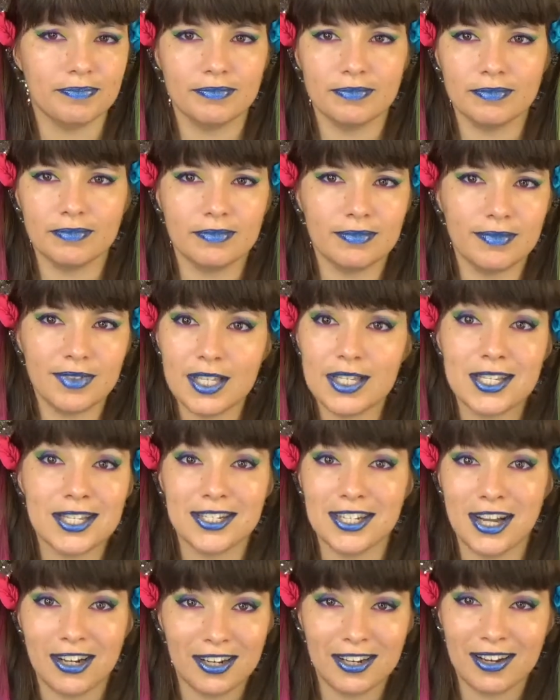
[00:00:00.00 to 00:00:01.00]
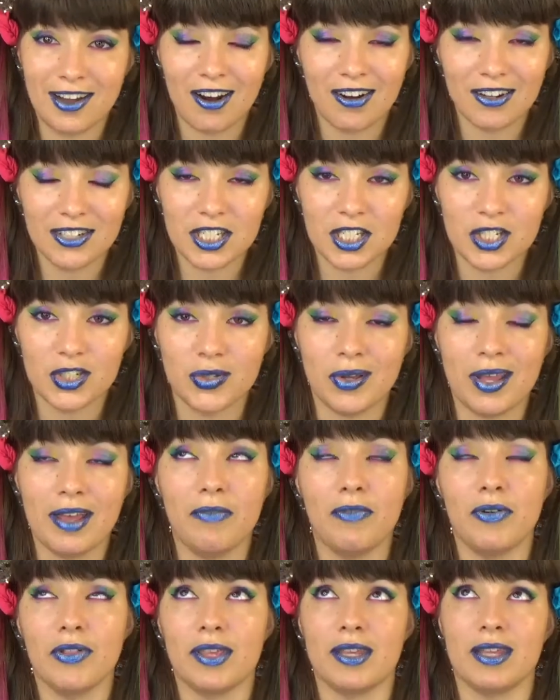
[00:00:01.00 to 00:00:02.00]
this is not an answer to
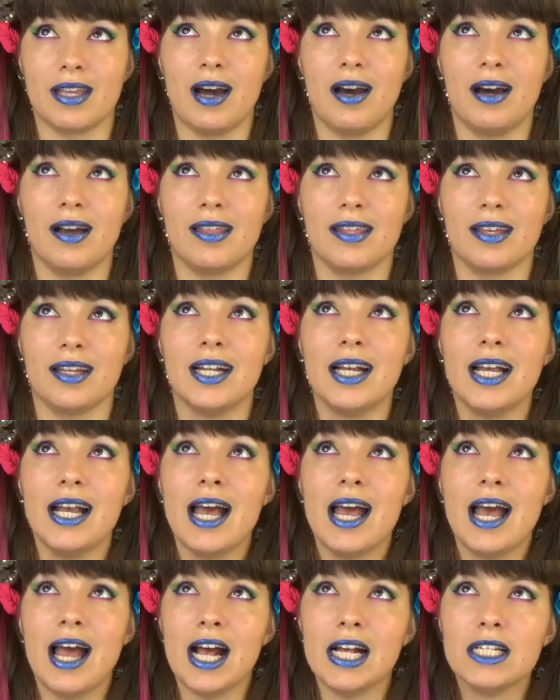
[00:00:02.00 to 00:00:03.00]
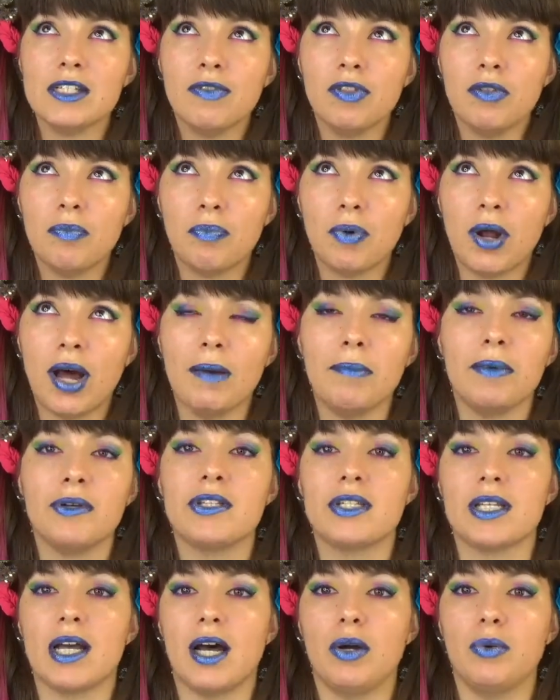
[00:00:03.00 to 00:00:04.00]
everything either. As for the
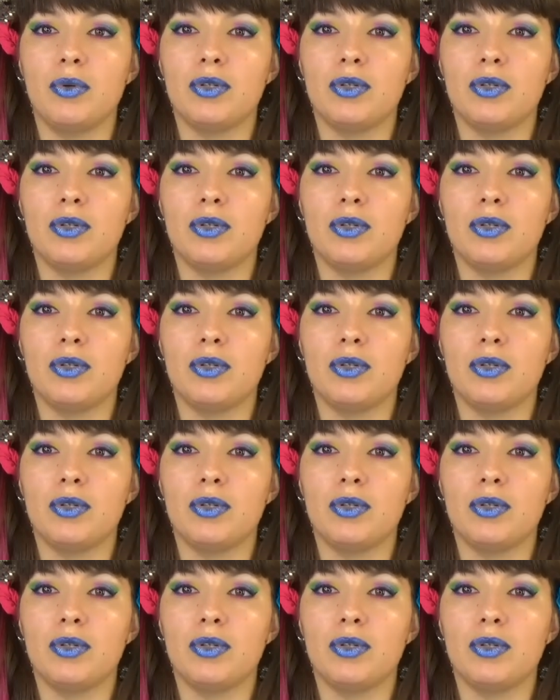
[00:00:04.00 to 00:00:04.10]
primers, I would